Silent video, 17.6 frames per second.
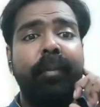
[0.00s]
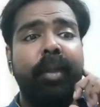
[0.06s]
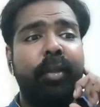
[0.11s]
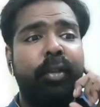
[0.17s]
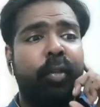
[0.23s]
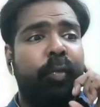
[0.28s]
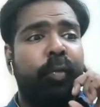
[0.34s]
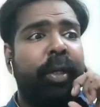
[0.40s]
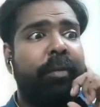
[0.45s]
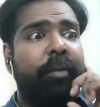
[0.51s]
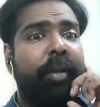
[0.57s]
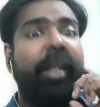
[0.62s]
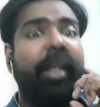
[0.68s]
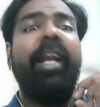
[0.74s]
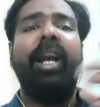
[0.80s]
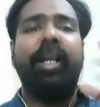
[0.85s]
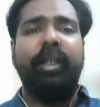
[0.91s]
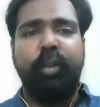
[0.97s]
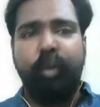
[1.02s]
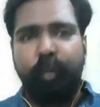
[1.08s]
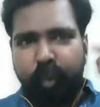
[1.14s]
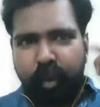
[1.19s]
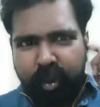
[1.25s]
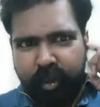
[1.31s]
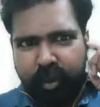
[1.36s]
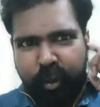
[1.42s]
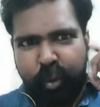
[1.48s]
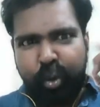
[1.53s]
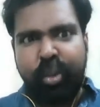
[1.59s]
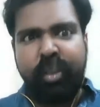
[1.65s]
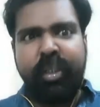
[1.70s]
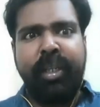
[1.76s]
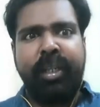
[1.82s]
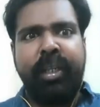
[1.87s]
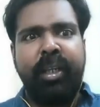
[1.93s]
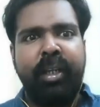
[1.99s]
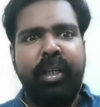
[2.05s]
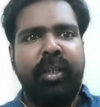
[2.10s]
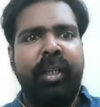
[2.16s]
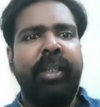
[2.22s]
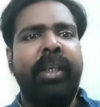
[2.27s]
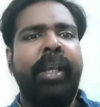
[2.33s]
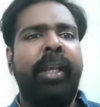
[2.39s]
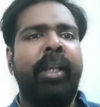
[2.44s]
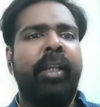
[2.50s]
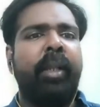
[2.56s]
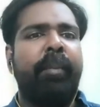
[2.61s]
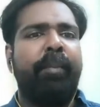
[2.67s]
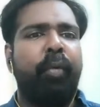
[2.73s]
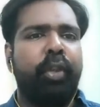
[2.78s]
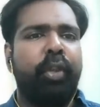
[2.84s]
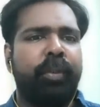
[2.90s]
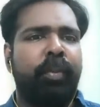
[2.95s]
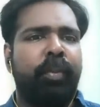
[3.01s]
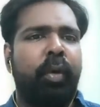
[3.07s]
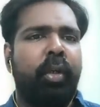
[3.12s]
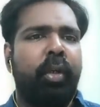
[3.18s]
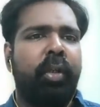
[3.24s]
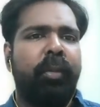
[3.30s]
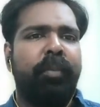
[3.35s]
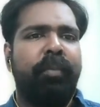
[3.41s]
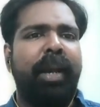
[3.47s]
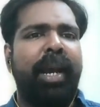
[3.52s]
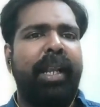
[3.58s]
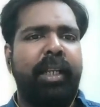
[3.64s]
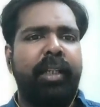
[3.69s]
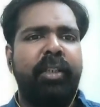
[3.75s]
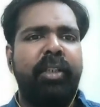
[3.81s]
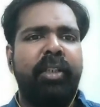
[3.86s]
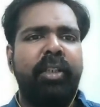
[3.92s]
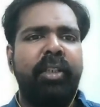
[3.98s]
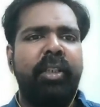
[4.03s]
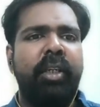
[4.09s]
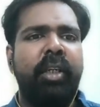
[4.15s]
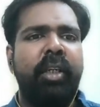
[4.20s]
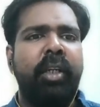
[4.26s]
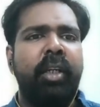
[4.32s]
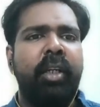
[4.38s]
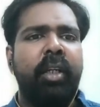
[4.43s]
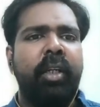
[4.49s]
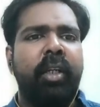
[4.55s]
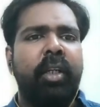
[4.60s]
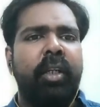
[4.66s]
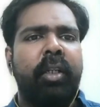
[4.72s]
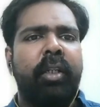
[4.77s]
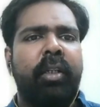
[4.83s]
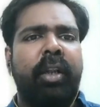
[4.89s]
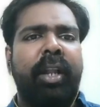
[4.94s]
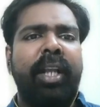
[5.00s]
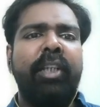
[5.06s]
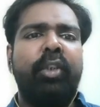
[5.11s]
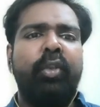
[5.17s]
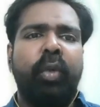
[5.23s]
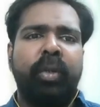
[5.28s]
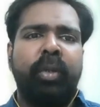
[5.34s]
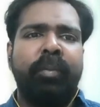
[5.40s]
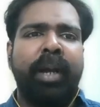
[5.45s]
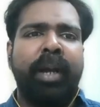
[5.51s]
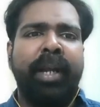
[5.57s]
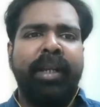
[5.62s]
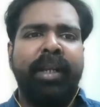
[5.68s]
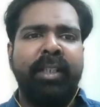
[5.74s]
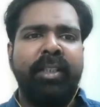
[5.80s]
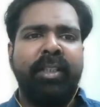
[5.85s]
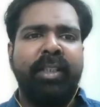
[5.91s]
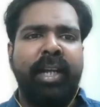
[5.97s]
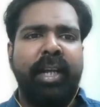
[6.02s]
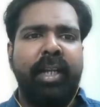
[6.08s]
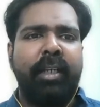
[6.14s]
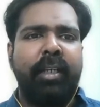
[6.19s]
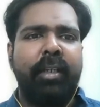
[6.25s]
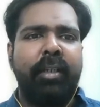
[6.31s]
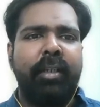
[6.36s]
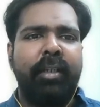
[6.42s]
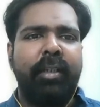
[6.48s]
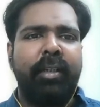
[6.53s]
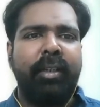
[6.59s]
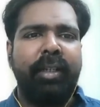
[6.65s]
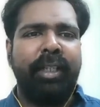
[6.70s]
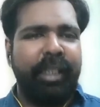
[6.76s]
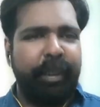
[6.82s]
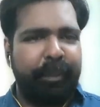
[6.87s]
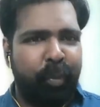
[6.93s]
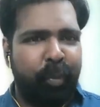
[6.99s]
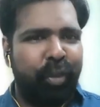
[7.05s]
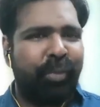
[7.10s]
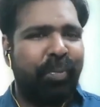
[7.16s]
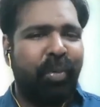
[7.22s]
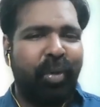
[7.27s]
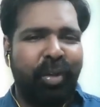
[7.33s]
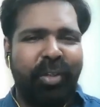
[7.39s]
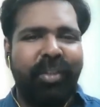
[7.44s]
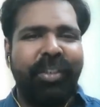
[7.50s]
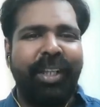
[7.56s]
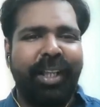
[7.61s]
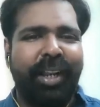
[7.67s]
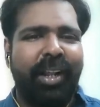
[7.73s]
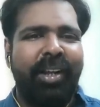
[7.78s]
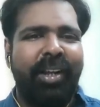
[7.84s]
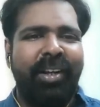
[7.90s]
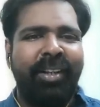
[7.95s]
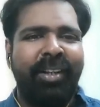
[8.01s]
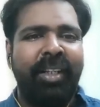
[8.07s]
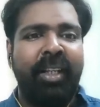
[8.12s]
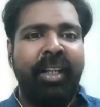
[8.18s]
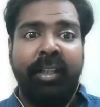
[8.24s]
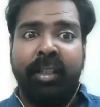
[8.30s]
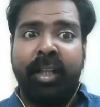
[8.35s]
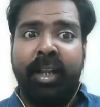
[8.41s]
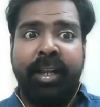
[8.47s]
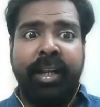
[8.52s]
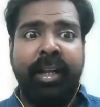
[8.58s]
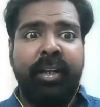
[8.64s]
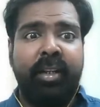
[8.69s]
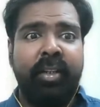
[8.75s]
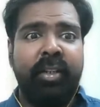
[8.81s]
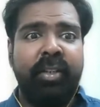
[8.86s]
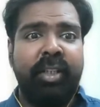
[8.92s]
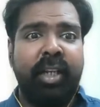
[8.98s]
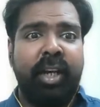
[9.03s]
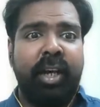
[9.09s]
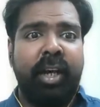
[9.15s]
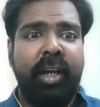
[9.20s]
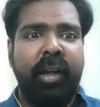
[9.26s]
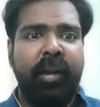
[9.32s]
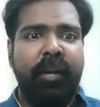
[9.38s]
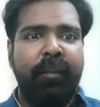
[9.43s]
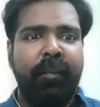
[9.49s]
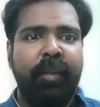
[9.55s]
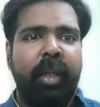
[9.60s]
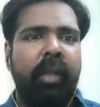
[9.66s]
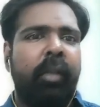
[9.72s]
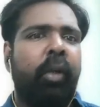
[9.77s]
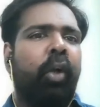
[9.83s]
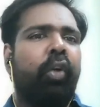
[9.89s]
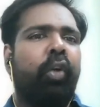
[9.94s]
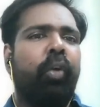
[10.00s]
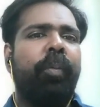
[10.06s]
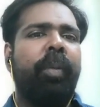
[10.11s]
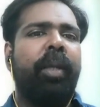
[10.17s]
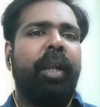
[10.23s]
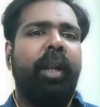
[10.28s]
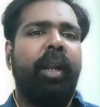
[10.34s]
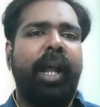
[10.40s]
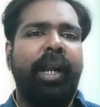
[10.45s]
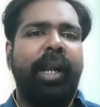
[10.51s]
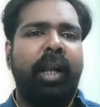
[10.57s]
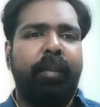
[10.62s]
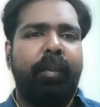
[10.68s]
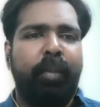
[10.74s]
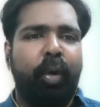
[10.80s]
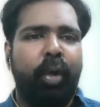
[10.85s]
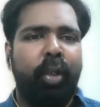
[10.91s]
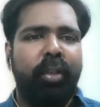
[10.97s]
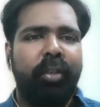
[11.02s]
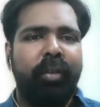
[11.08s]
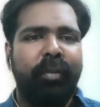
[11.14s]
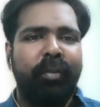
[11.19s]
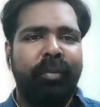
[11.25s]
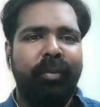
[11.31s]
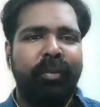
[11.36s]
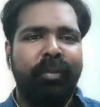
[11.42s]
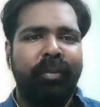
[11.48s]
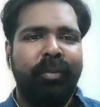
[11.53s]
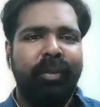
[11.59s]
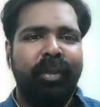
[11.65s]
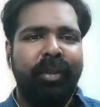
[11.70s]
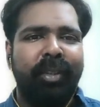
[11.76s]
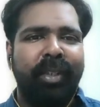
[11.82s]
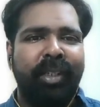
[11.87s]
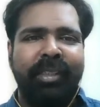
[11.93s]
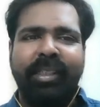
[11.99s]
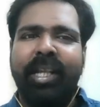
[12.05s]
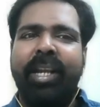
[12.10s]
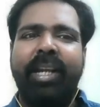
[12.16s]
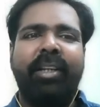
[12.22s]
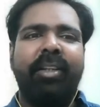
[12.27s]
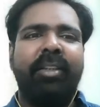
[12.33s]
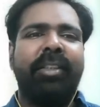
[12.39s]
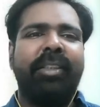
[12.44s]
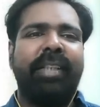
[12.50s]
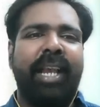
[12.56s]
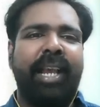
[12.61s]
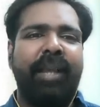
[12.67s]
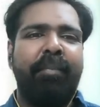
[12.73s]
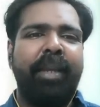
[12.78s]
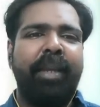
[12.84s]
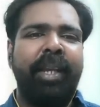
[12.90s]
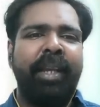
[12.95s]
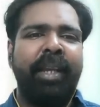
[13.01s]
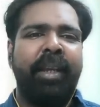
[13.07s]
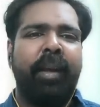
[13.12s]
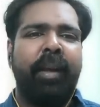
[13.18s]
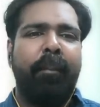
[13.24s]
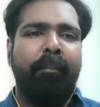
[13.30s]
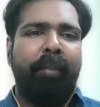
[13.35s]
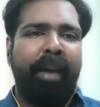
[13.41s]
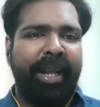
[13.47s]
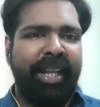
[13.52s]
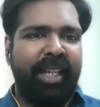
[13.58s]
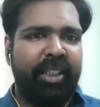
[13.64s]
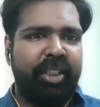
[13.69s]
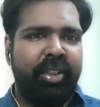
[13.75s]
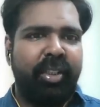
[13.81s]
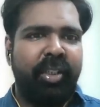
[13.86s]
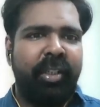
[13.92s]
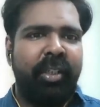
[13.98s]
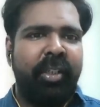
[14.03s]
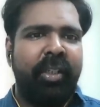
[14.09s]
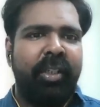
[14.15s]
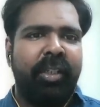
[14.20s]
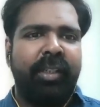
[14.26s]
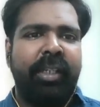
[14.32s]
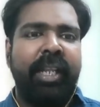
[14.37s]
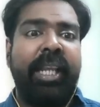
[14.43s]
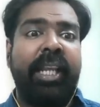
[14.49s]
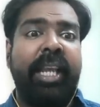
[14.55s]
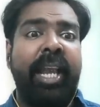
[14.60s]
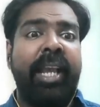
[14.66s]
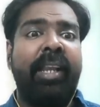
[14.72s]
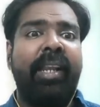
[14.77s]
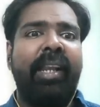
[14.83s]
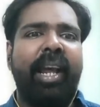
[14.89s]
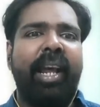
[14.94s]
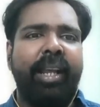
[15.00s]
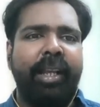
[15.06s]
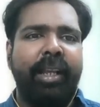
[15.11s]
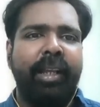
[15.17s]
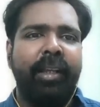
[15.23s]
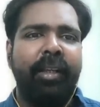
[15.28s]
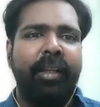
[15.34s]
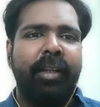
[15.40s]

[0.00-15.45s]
So I? yeah, so uh, Rushdie, clinging in the postmodern balance, tries to remind us that in the postmodern era, narrators are not to be relied upon. Narrators can be biased, they can lie,